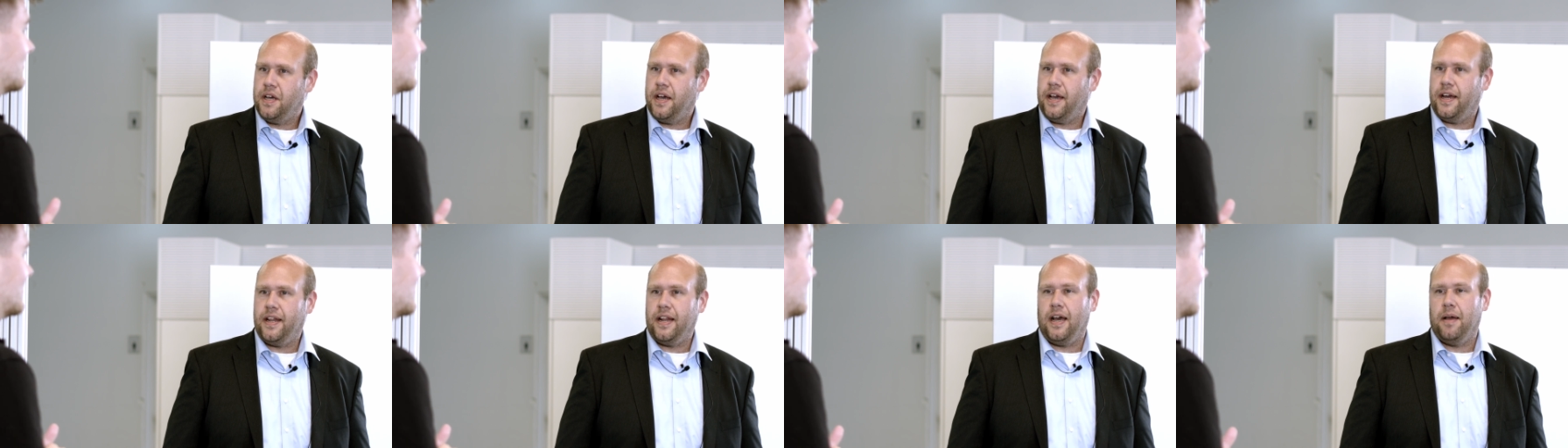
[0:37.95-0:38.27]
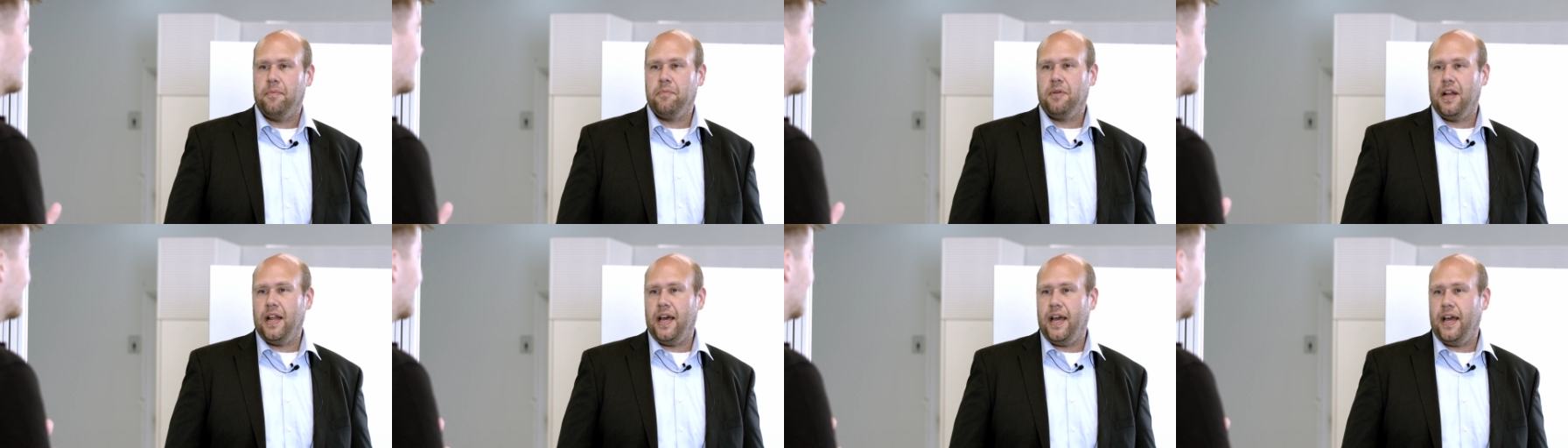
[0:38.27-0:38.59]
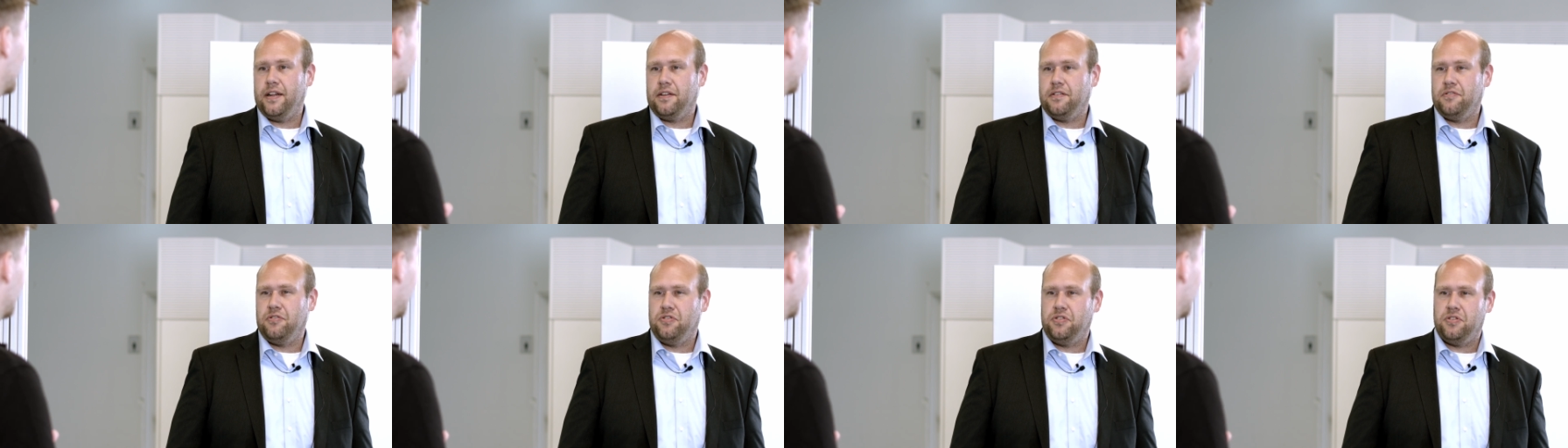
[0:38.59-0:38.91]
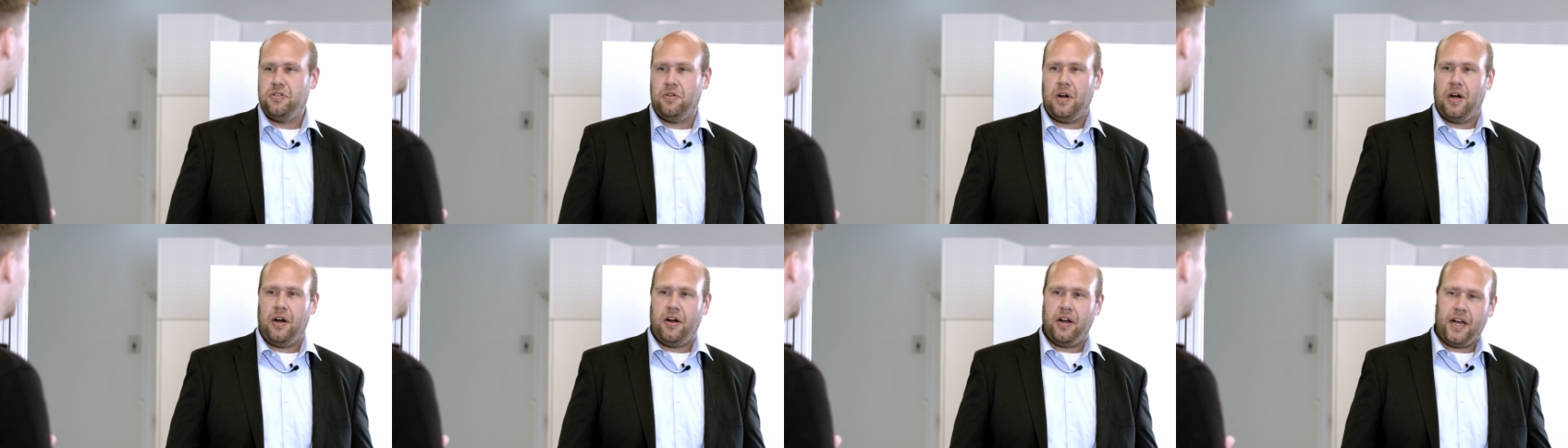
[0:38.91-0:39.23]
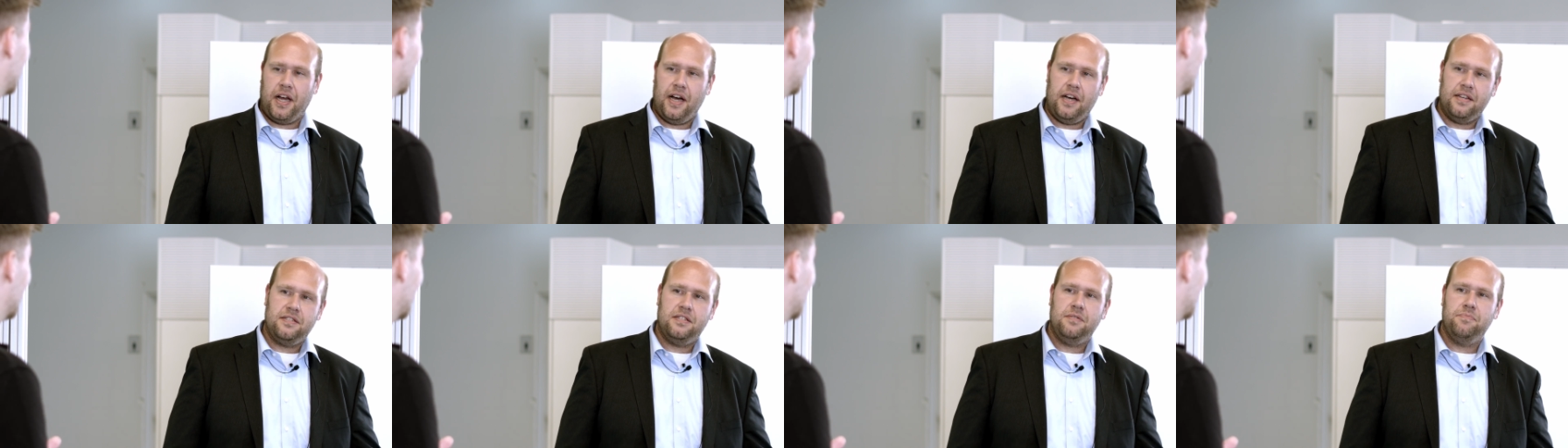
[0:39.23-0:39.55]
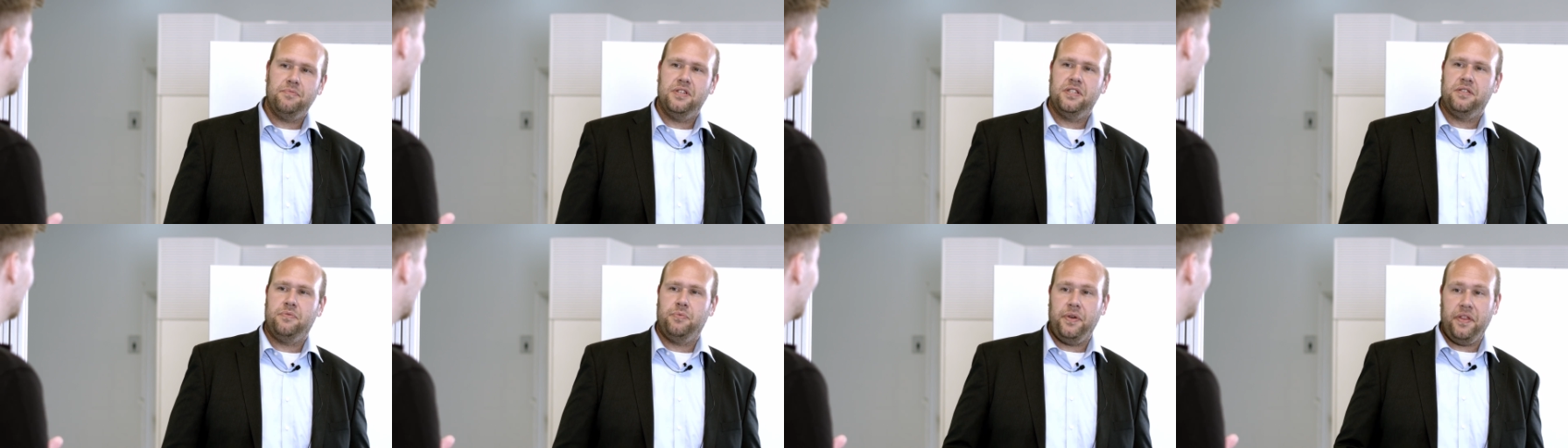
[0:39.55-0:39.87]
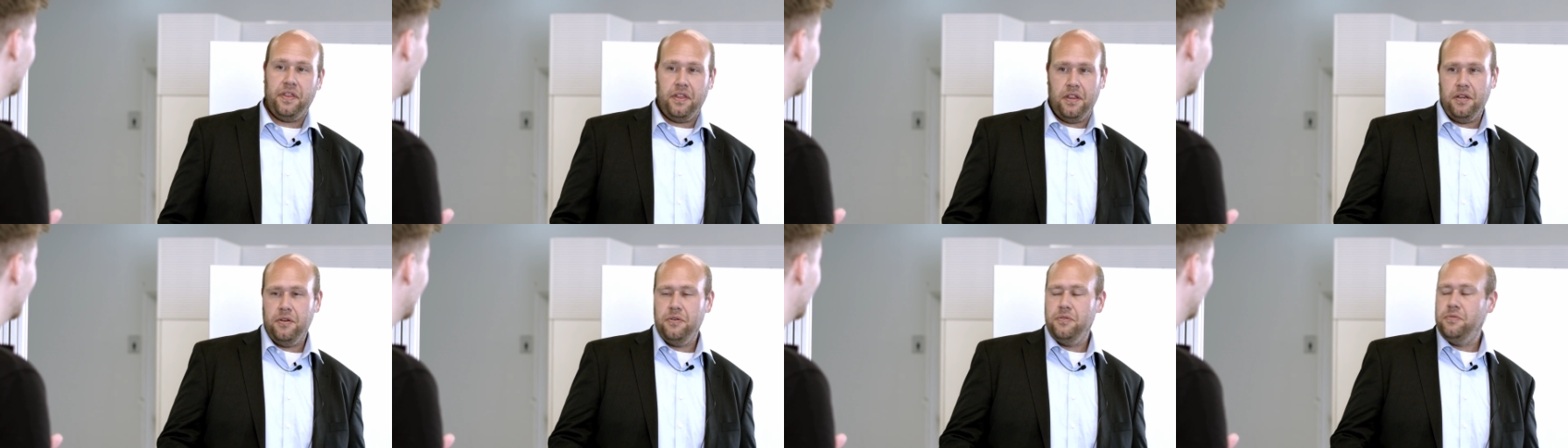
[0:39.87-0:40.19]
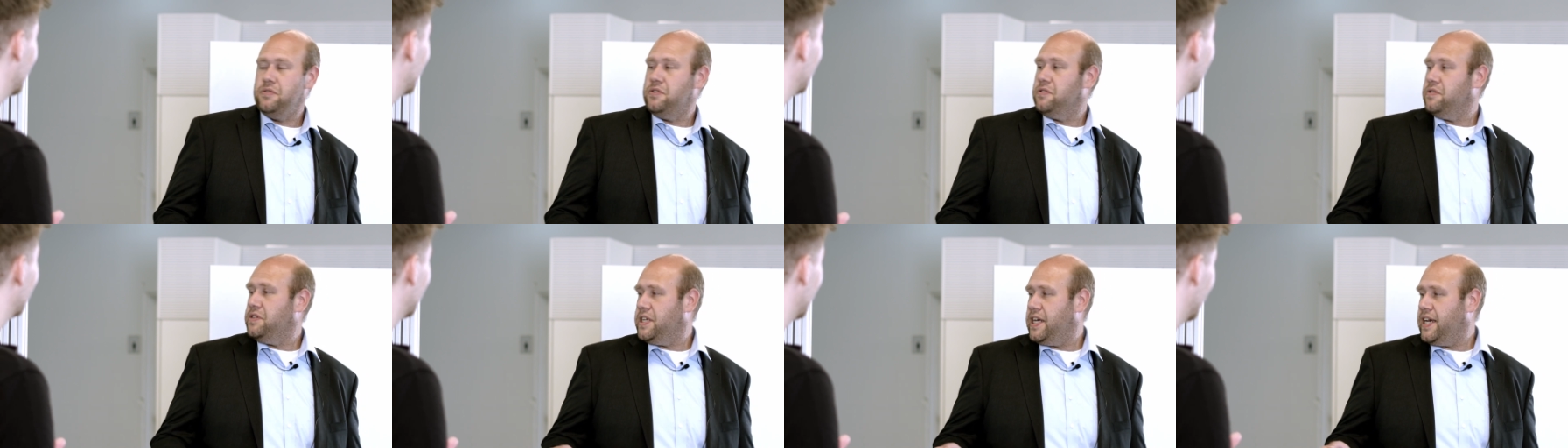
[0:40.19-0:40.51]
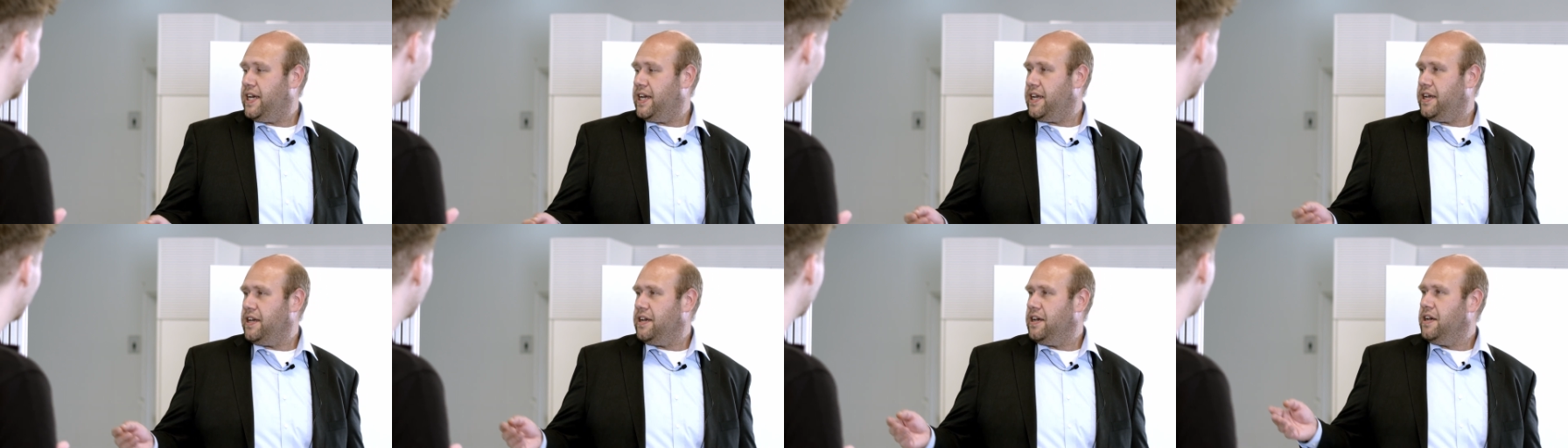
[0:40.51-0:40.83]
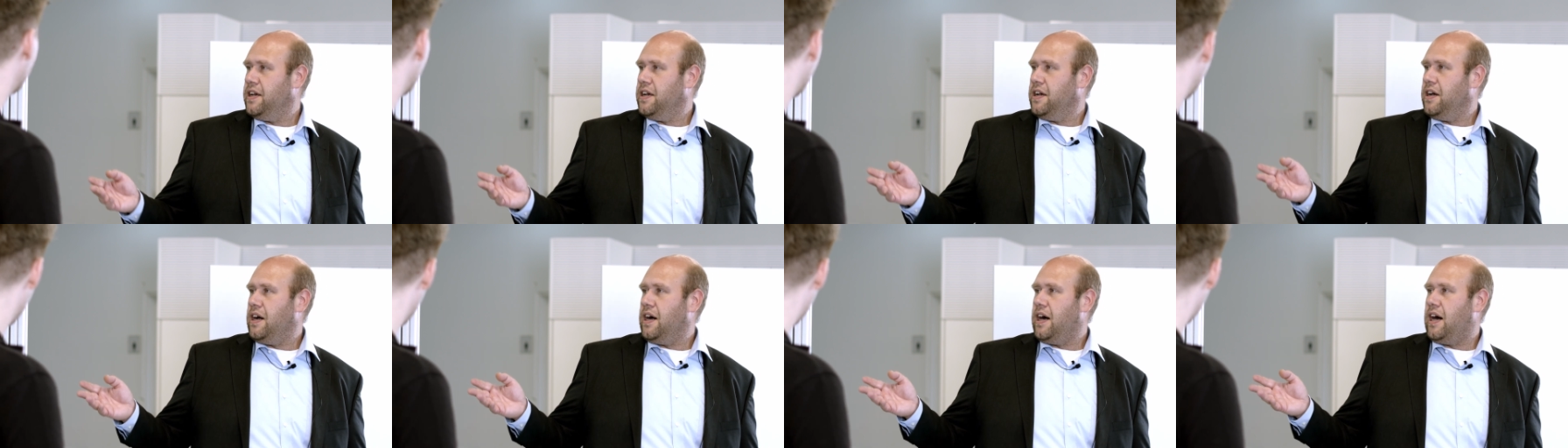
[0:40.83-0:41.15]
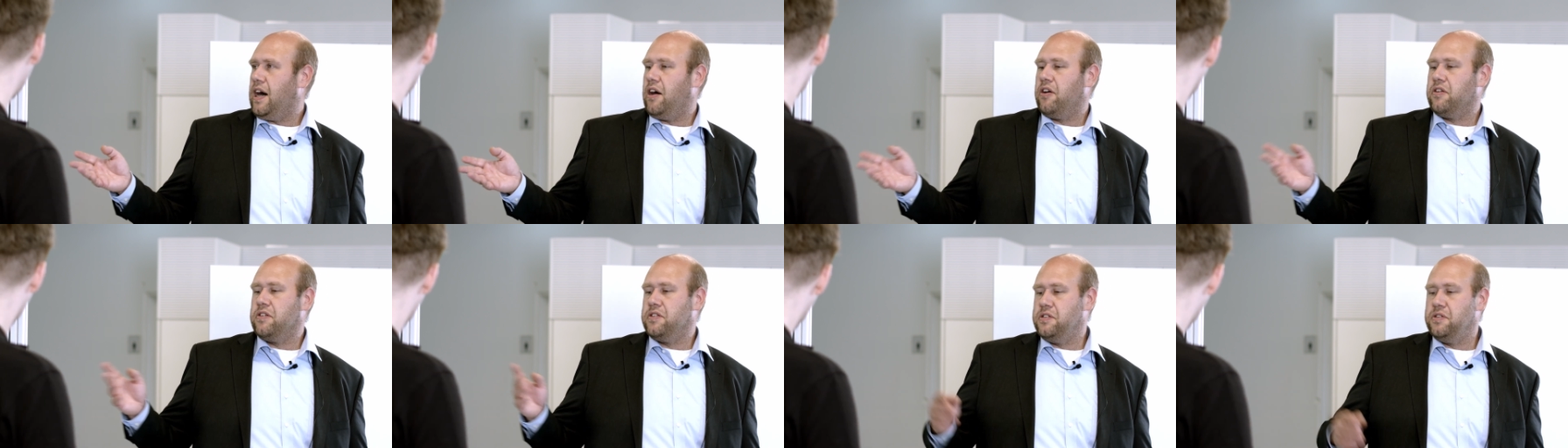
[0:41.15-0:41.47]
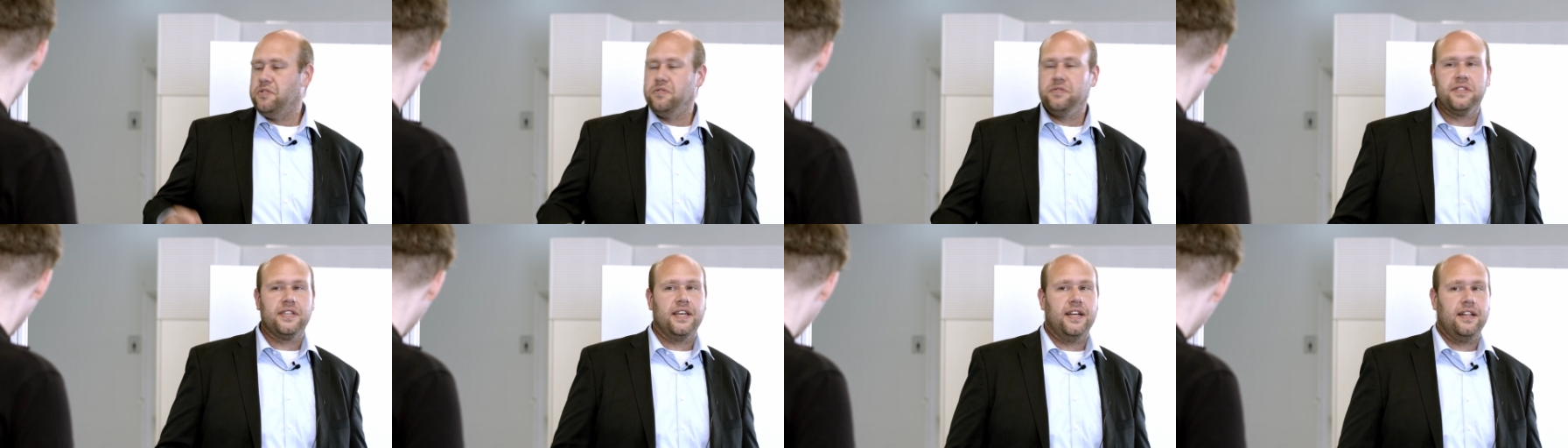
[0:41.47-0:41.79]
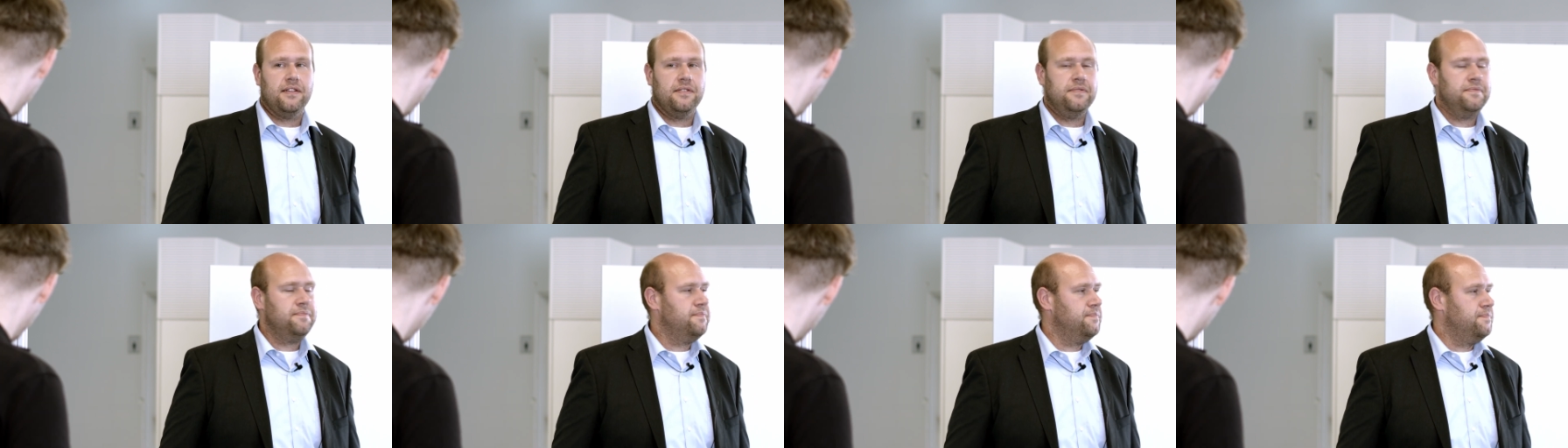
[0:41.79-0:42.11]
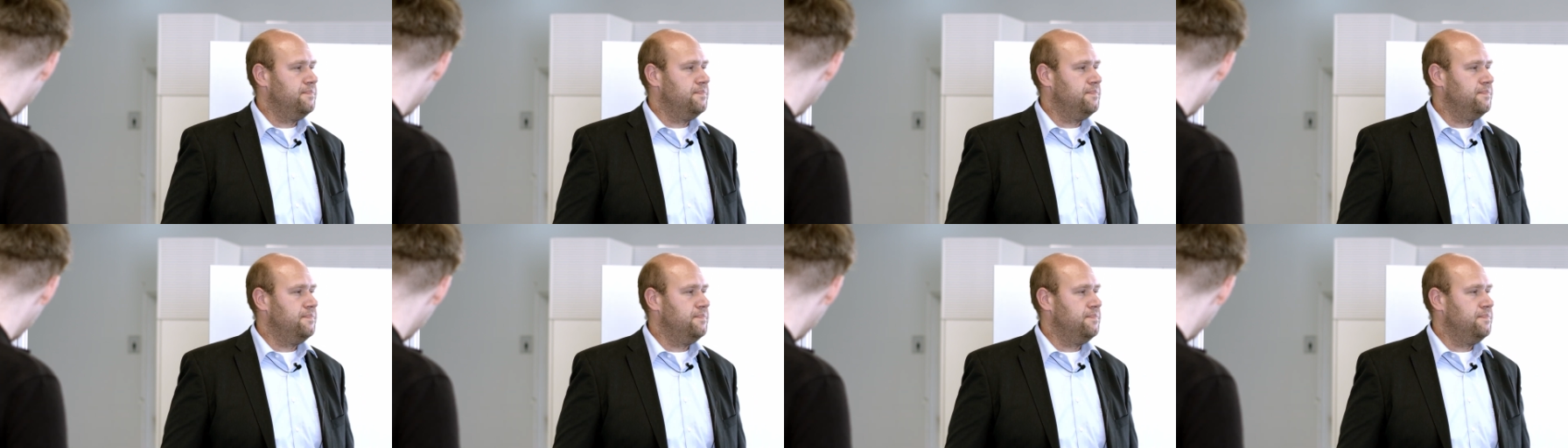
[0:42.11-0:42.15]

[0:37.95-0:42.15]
And I'm glad to show our customers with you today our new cell.